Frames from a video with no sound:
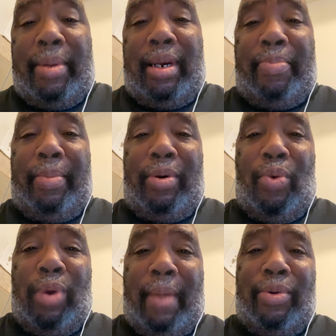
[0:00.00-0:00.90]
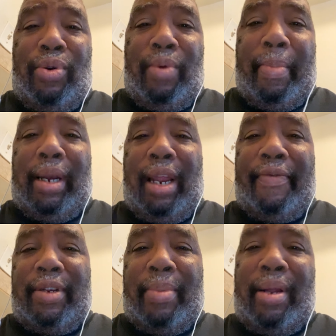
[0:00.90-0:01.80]
and let people know what I'm doing, what my life
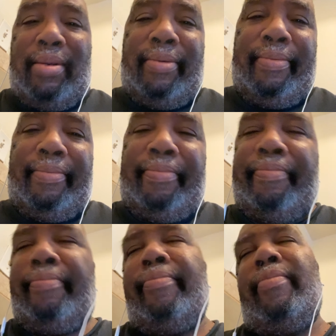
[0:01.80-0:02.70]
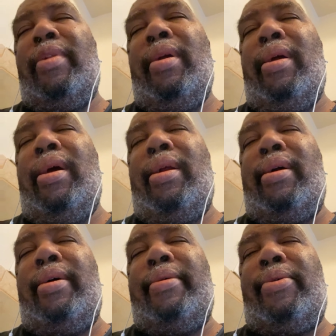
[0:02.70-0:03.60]
is about, and
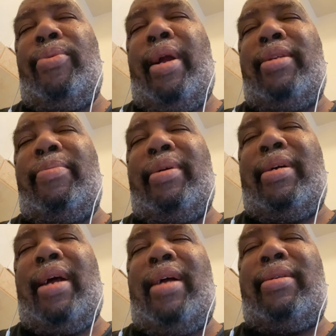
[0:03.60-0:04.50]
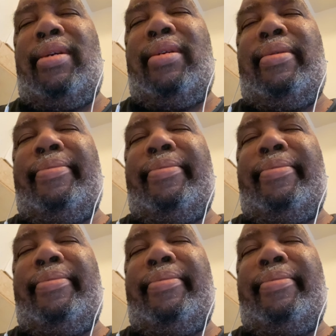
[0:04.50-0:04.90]
uh, create some good content.